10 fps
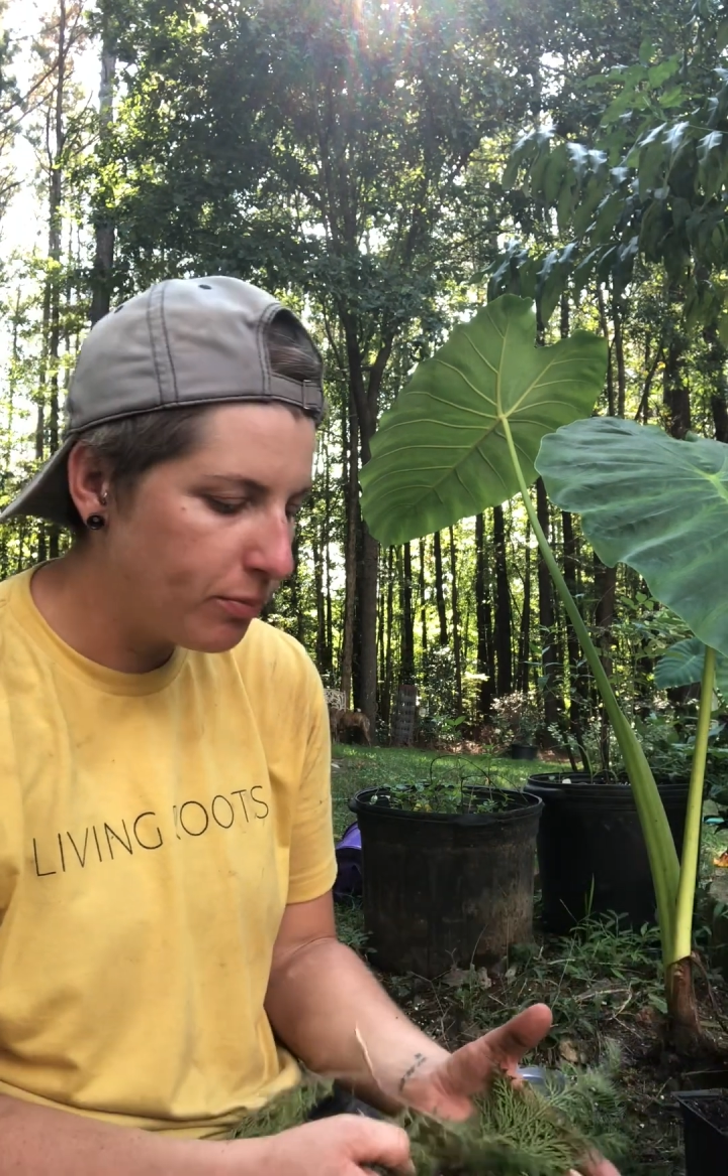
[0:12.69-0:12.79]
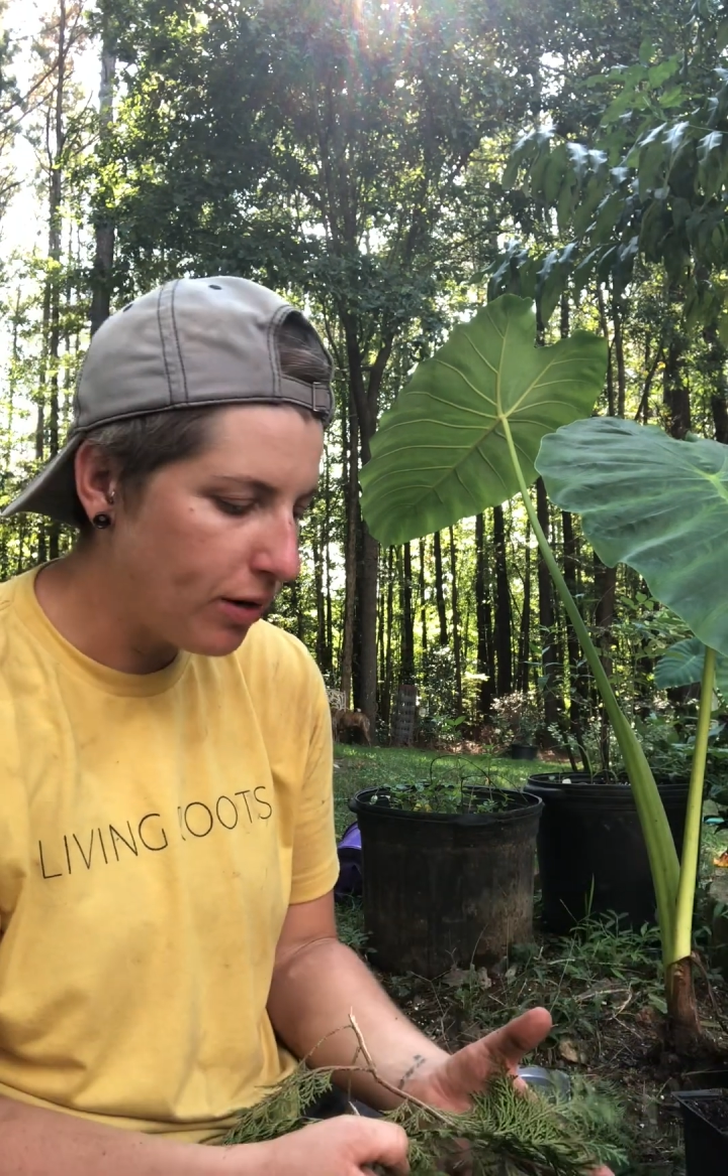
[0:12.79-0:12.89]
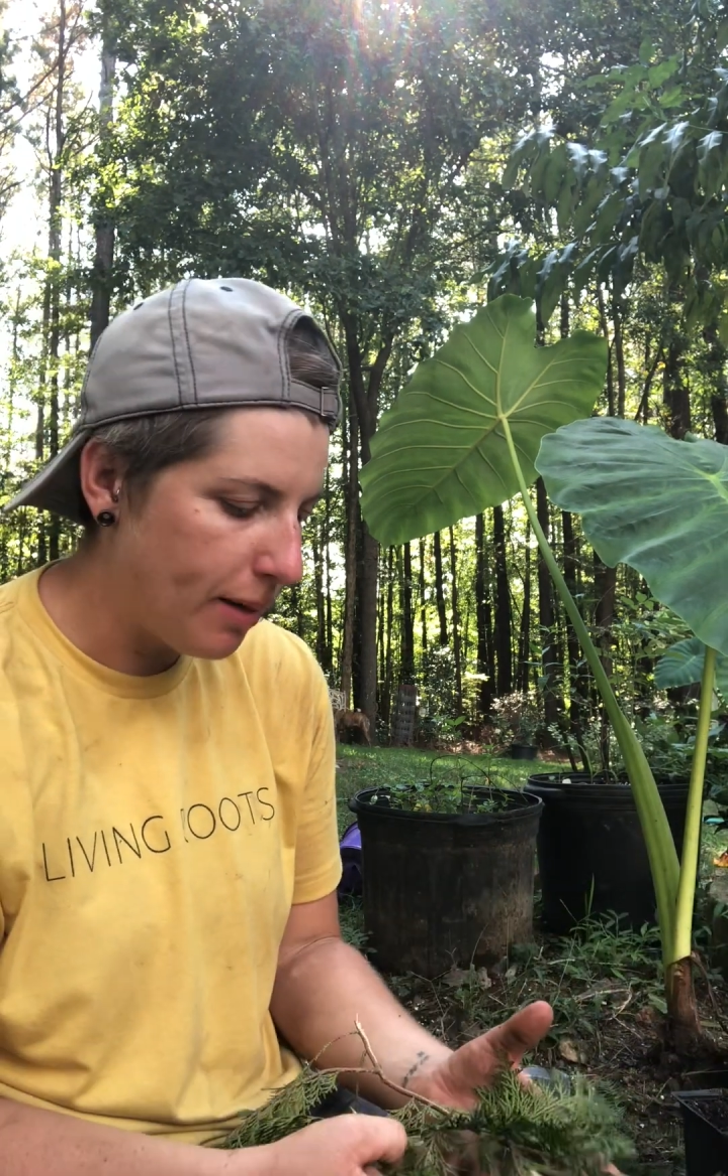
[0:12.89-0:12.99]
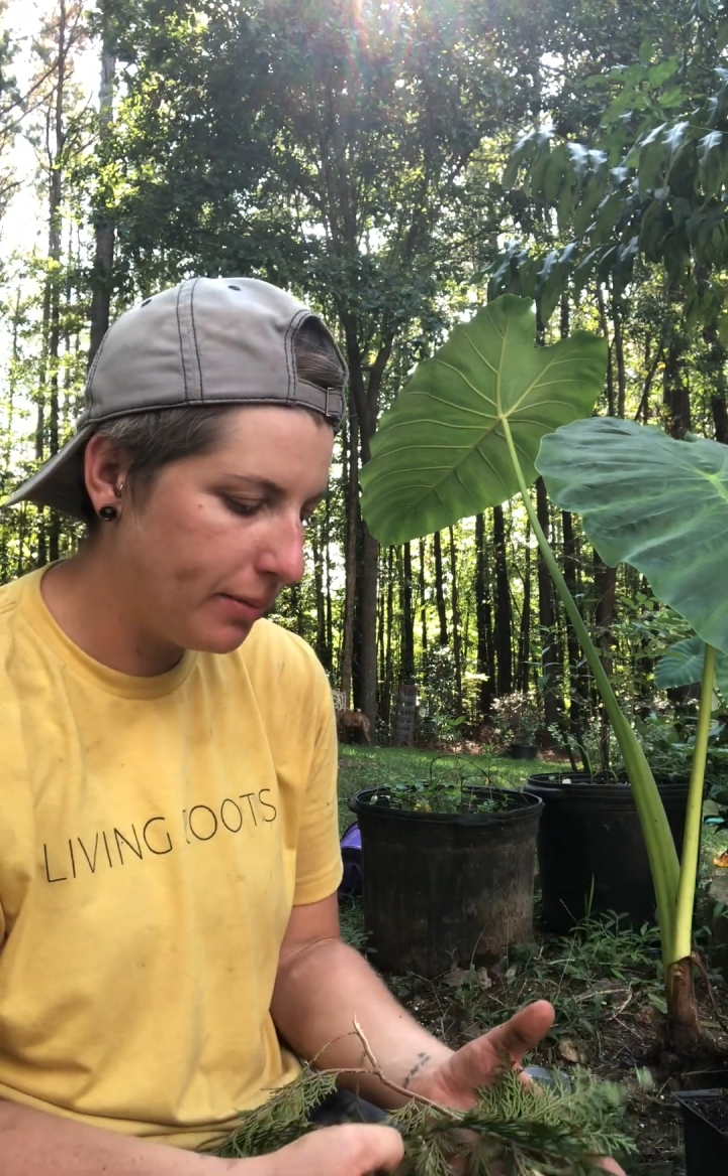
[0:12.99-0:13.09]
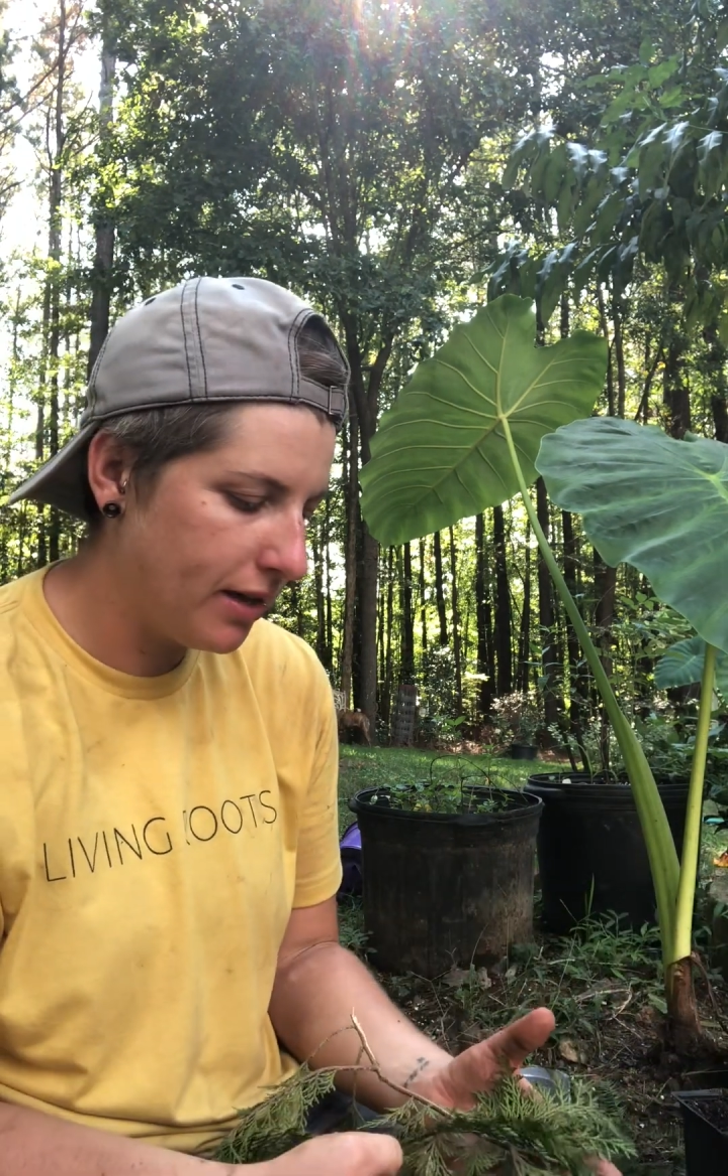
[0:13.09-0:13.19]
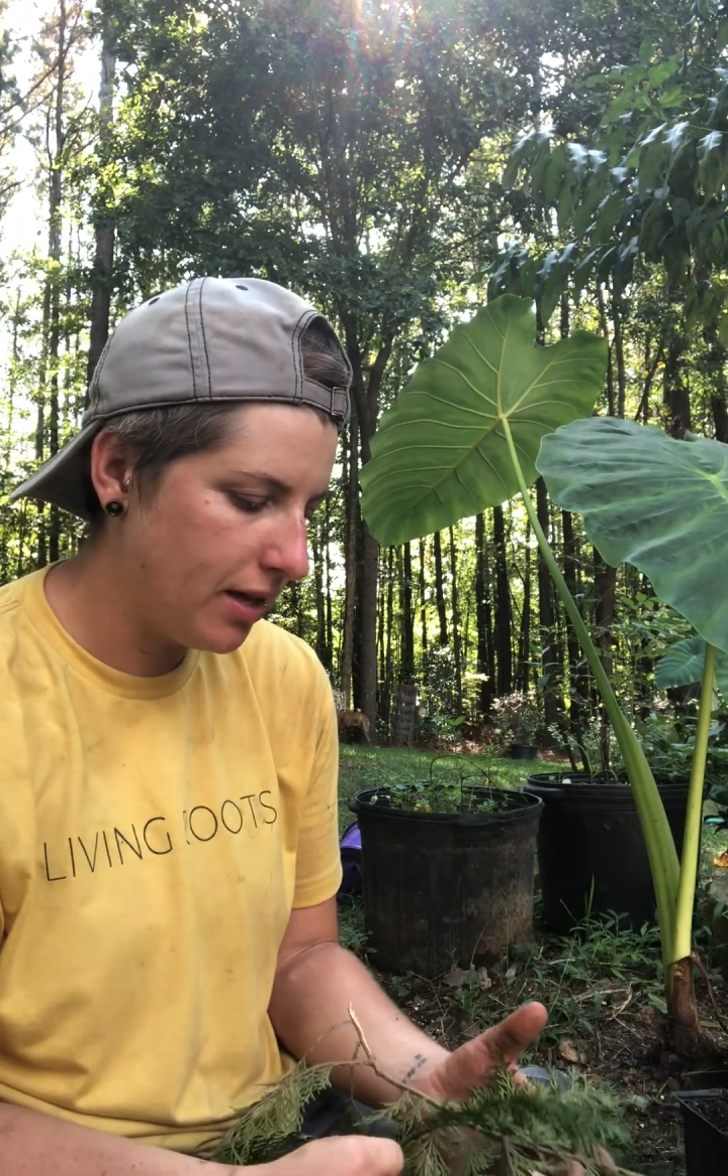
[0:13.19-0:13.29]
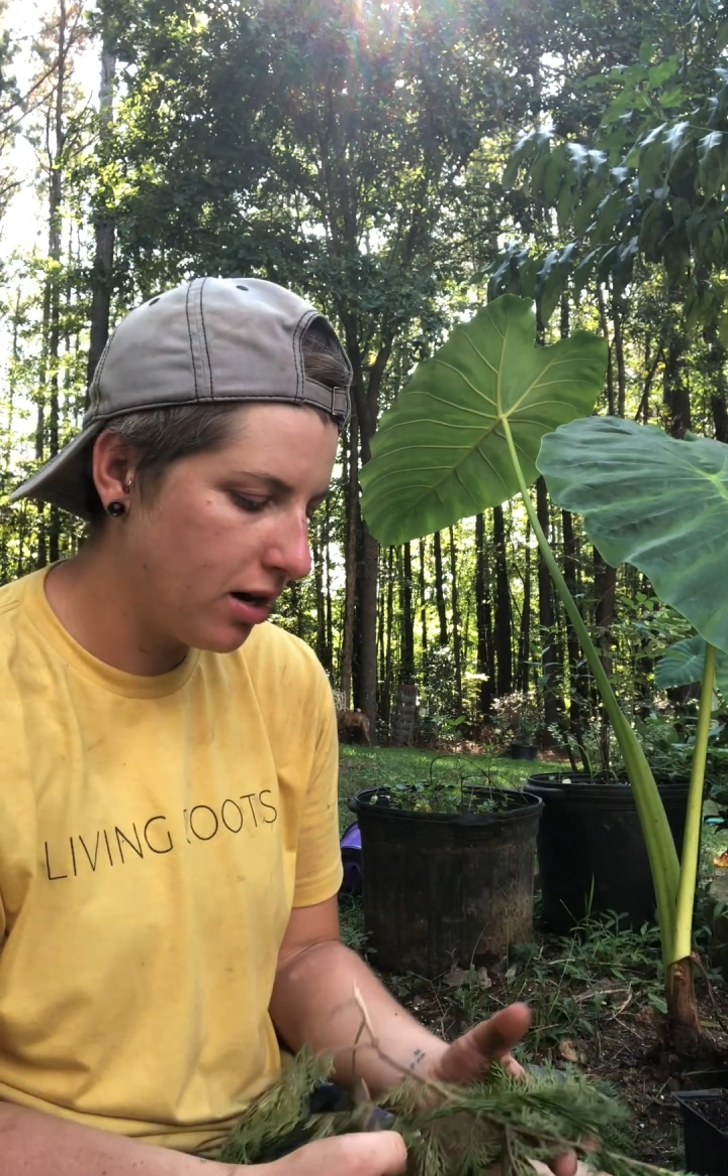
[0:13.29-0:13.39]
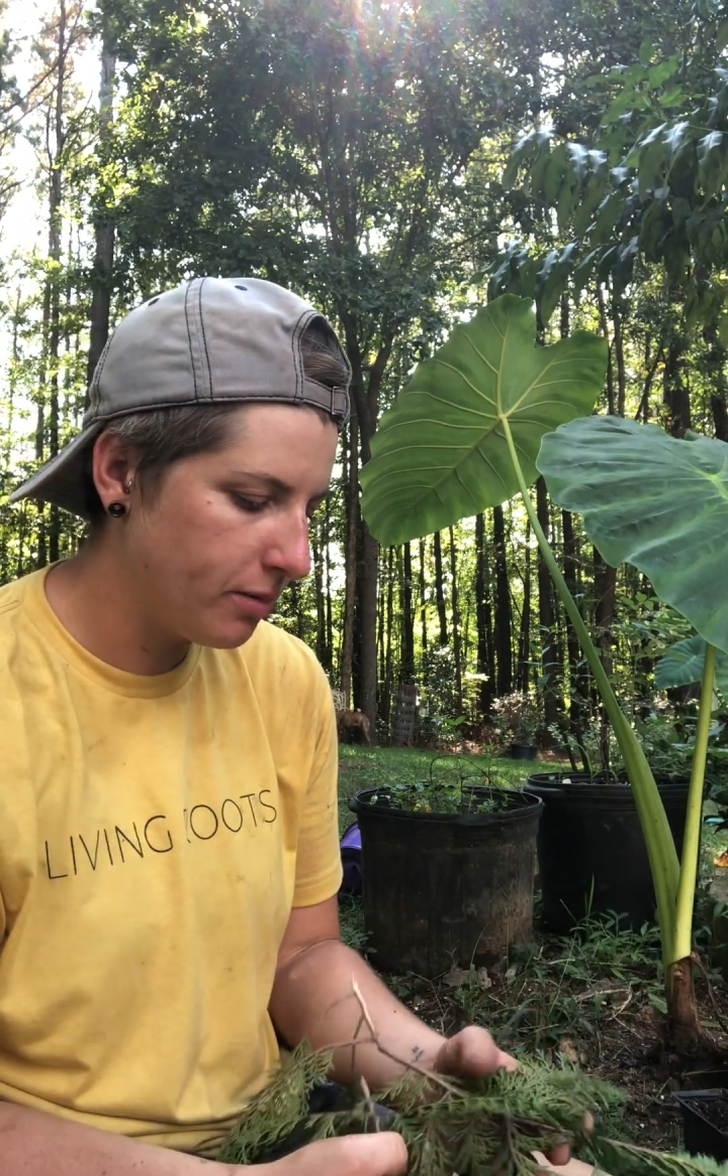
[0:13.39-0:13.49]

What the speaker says: propagate